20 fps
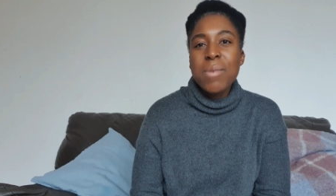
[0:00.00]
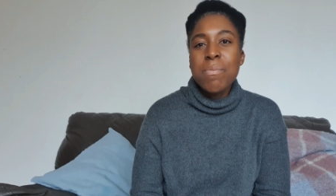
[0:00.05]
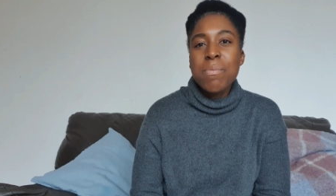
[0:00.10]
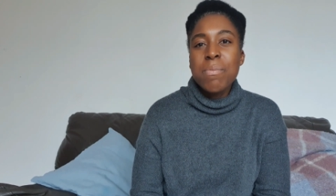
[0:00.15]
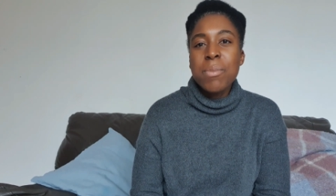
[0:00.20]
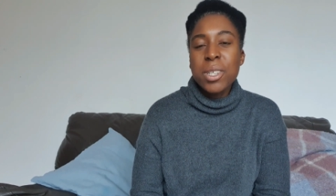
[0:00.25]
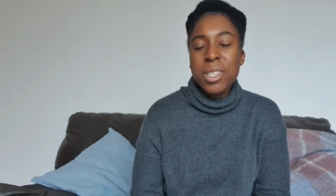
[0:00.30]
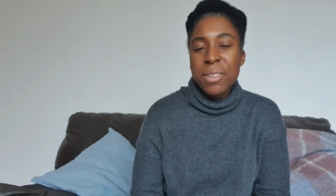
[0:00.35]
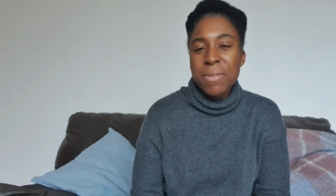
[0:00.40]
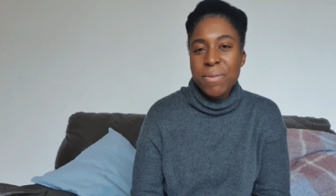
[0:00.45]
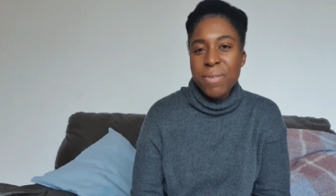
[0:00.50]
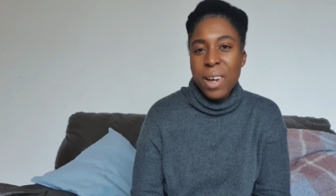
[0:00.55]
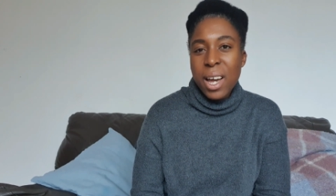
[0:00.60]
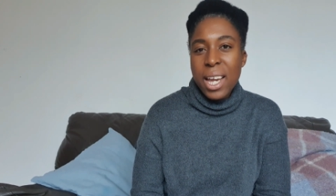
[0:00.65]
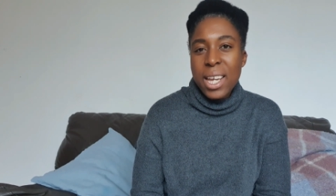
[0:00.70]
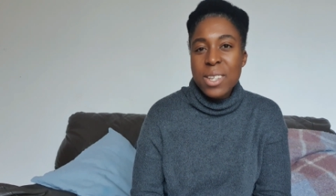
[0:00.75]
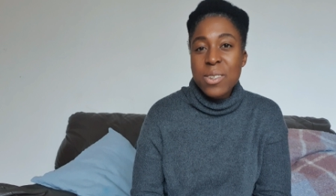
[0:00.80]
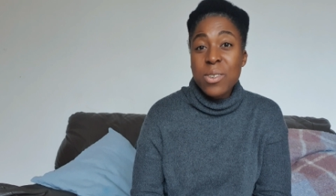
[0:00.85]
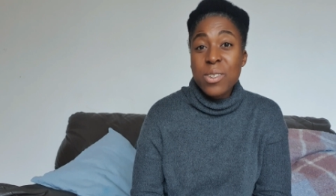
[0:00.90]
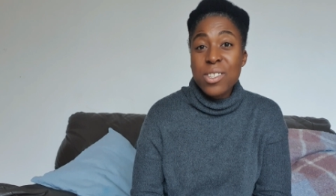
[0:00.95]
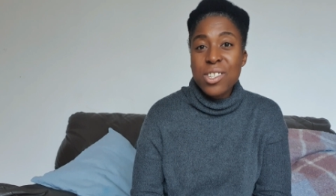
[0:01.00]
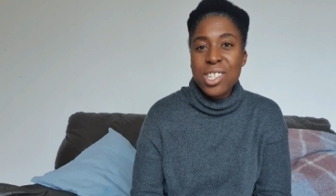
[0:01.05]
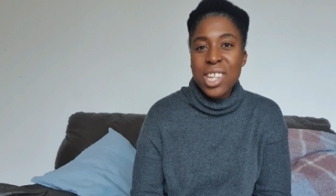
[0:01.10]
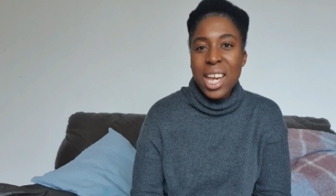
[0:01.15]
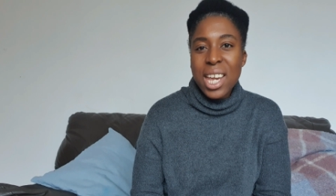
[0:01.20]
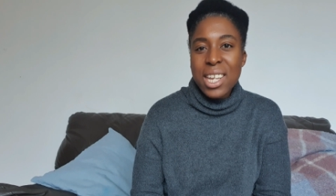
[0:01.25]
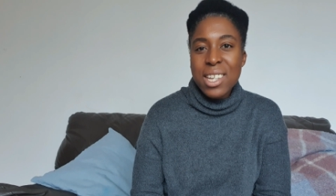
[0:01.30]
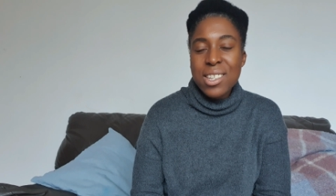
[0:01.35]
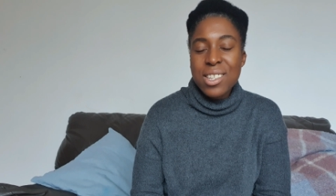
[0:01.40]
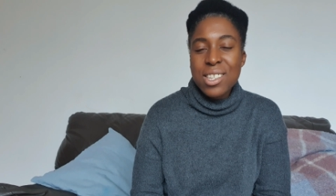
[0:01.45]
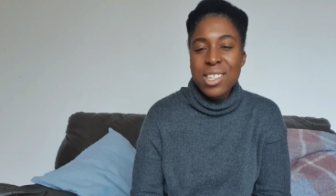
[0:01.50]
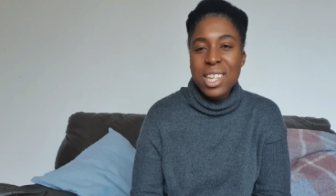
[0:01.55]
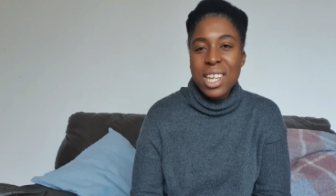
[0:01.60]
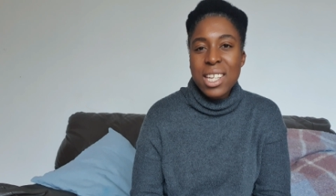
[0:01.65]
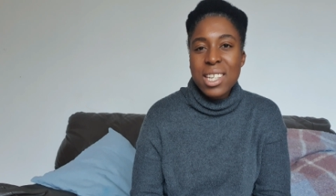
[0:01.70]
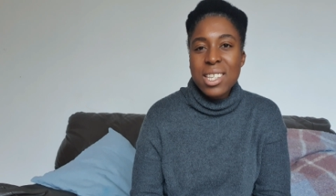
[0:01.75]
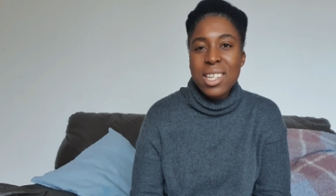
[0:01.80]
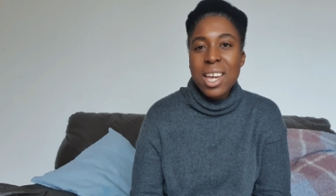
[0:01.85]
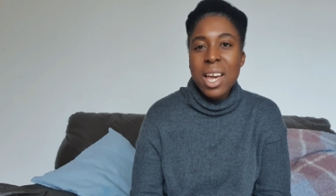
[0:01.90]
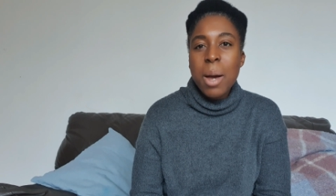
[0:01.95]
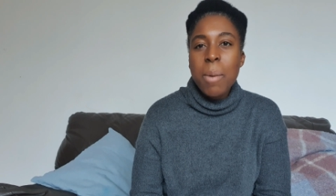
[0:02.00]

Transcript: modified or changed it